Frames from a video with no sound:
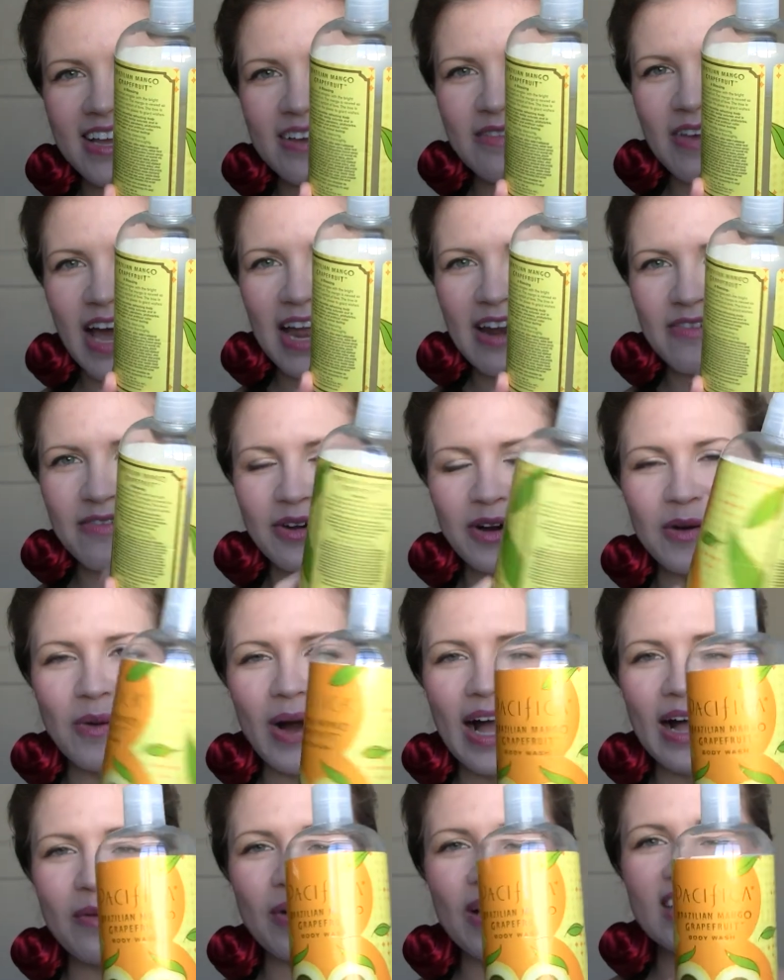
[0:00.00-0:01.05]
had it for a
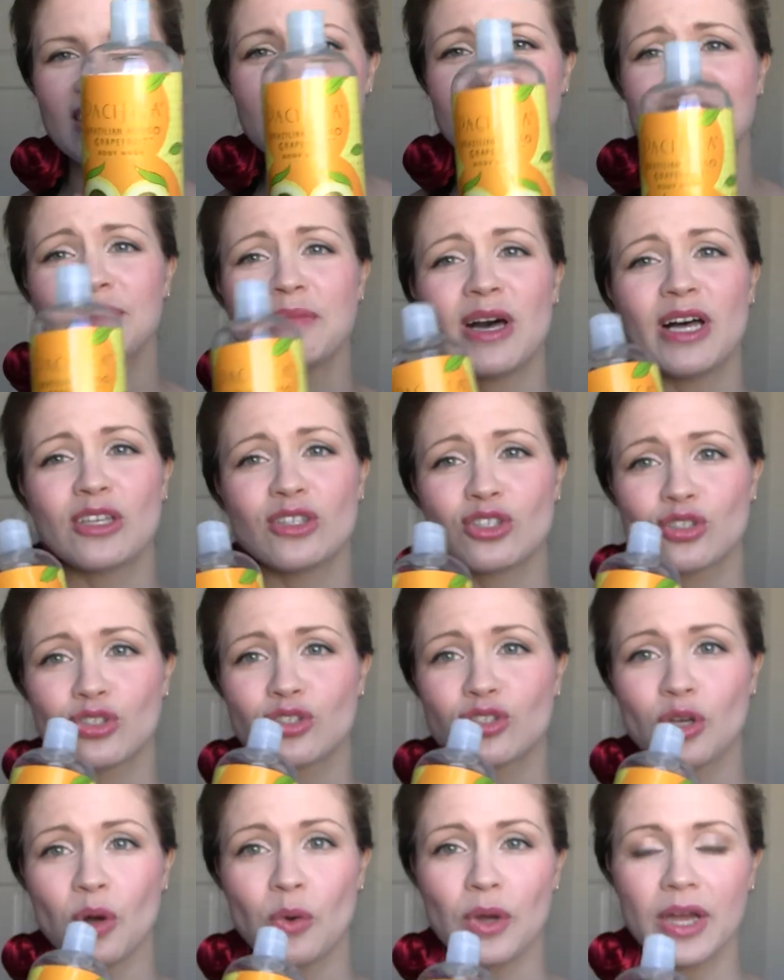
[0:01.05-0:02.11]
while, but this smells
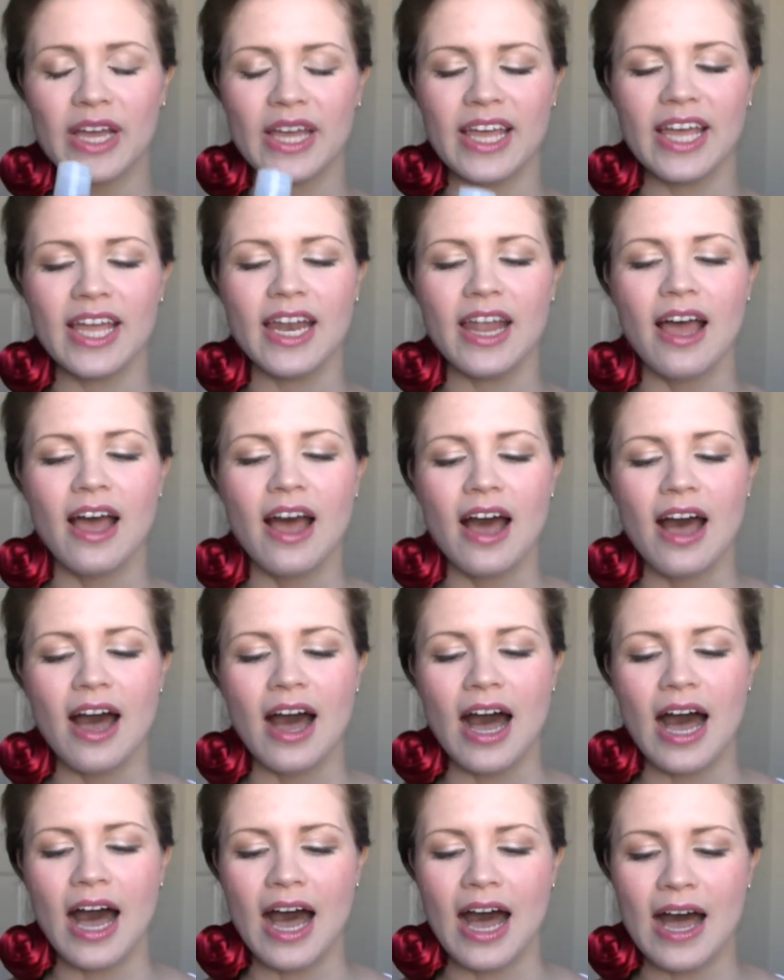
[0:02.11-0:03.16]
so good.
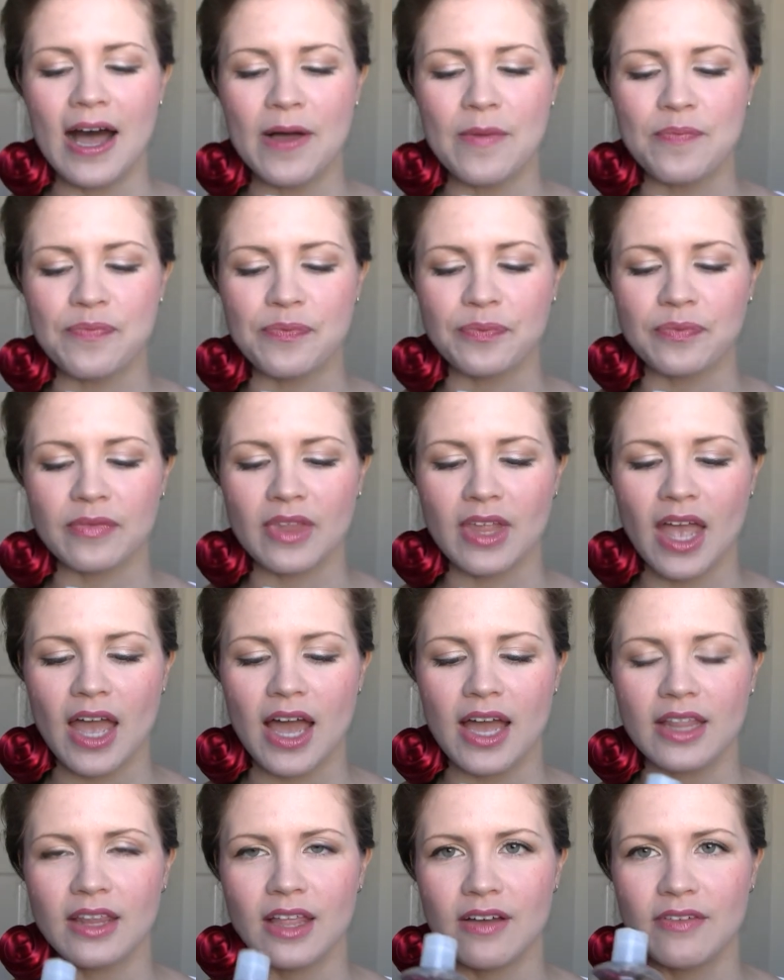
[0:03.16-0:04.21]
I
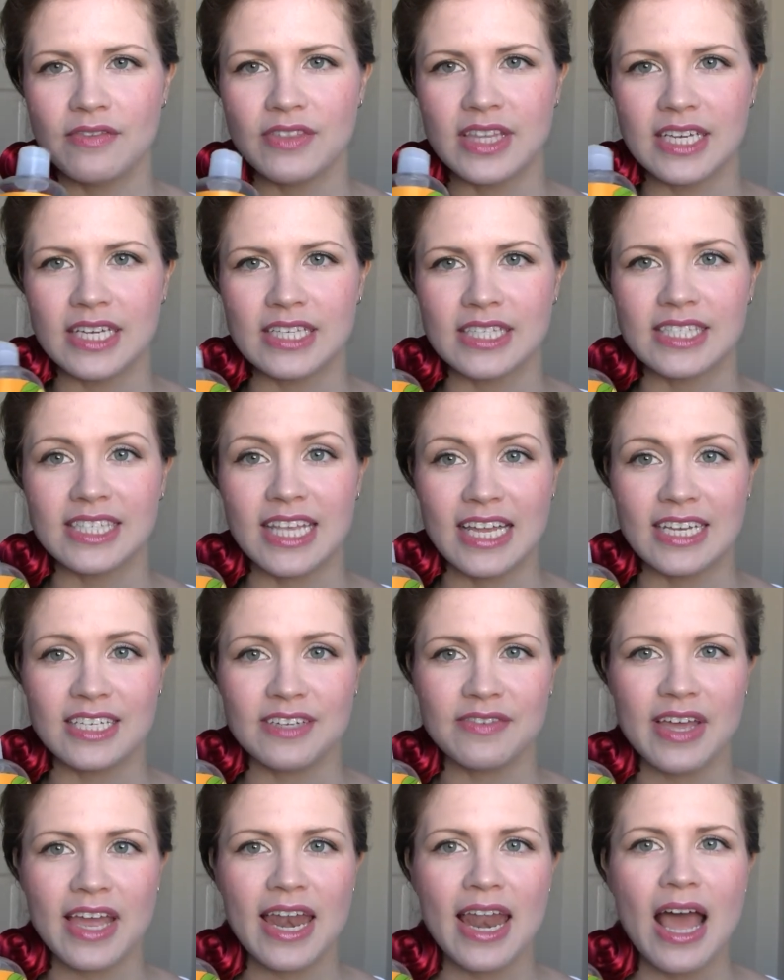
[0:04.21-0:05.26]
love the scent
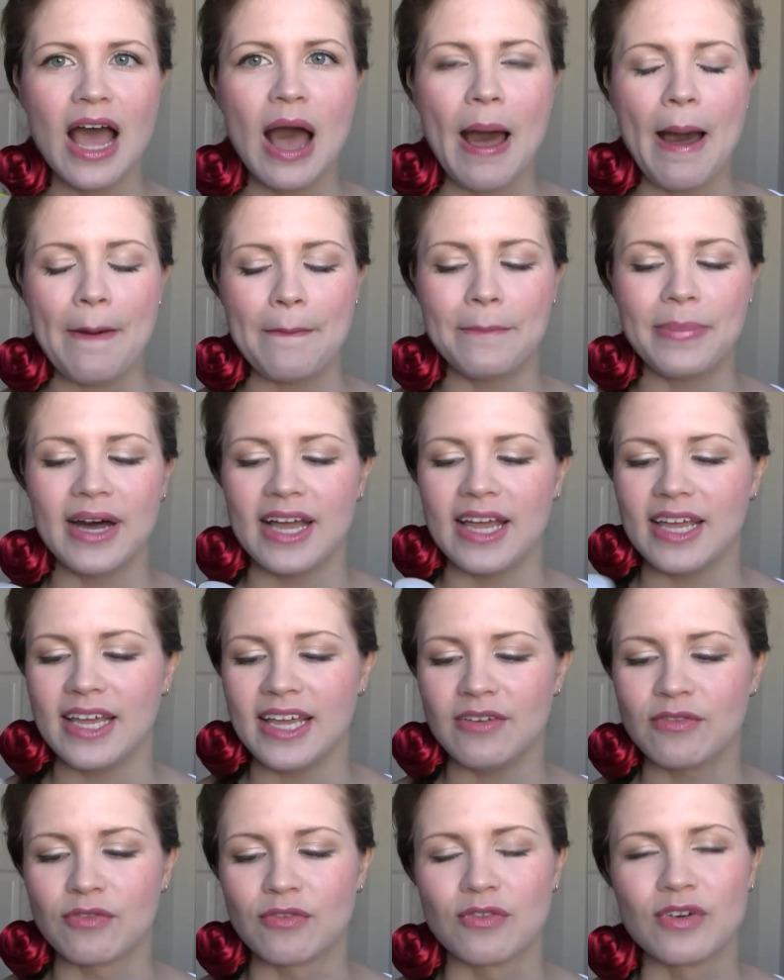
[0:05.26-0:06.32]
of it, but
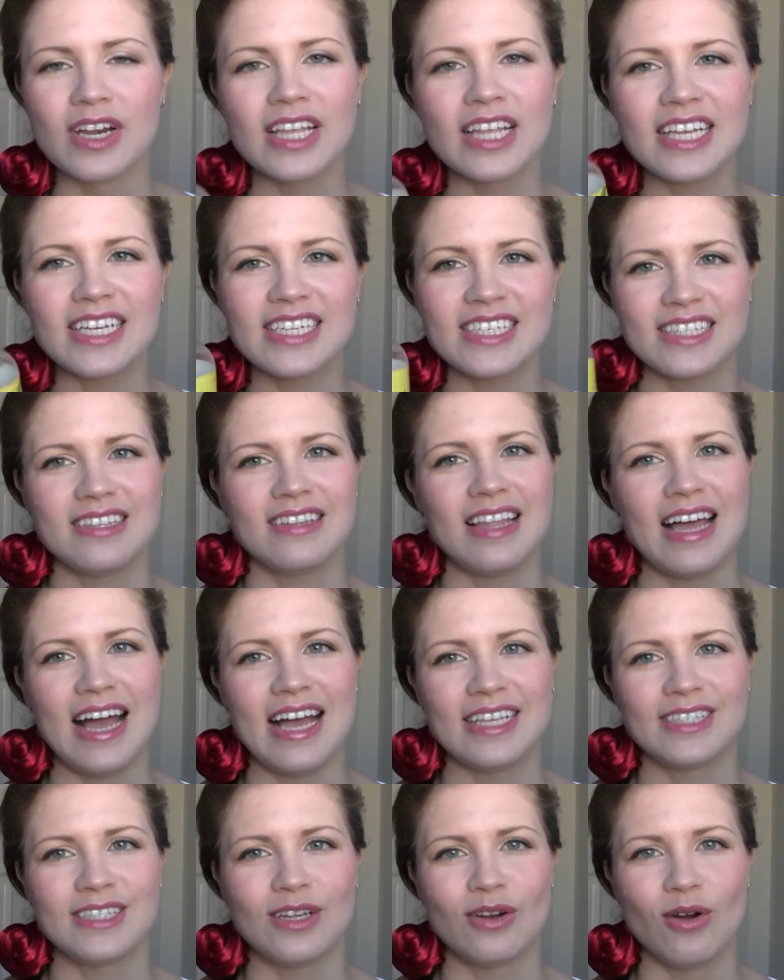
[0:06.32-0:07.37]
it really doesn't
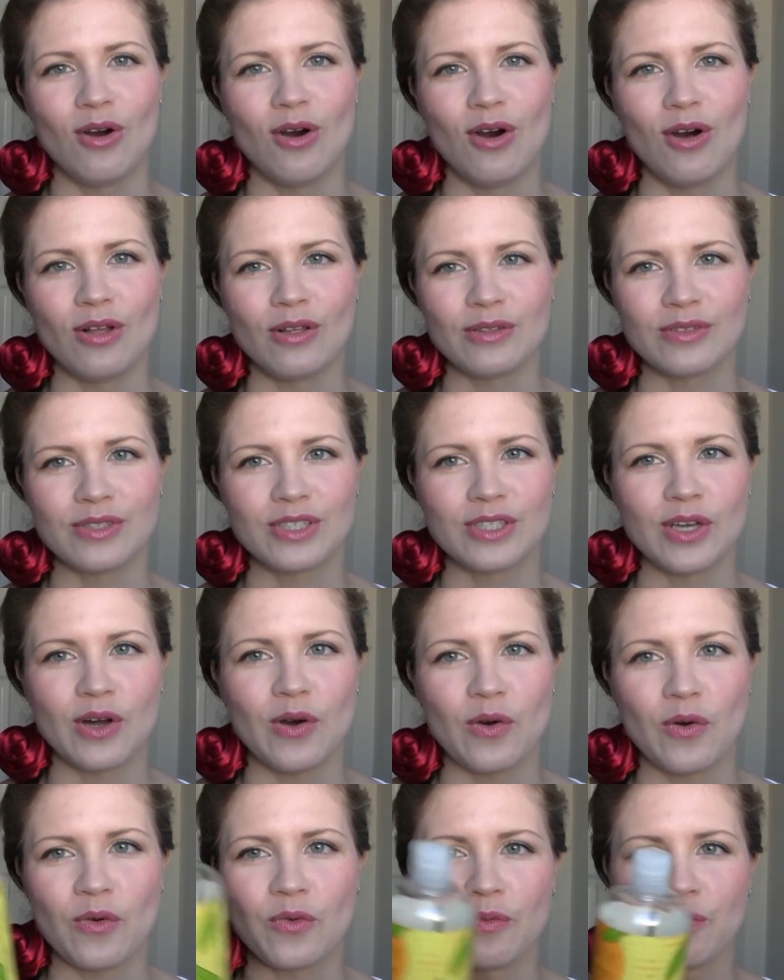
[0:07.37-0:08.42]
last at all.
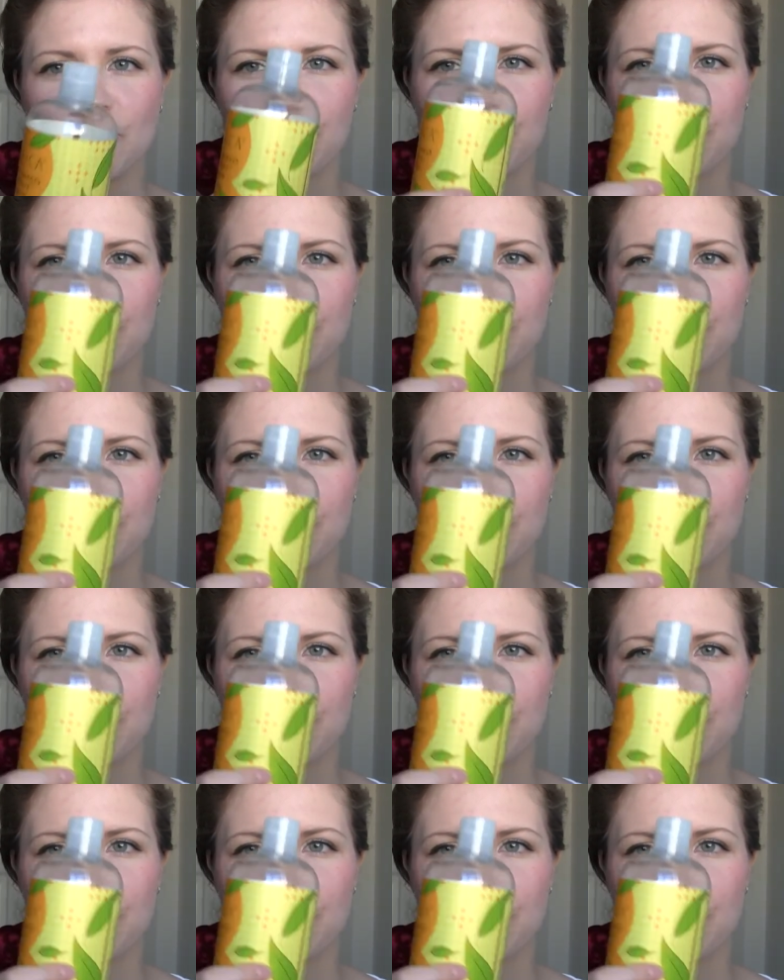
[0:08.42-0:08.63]
So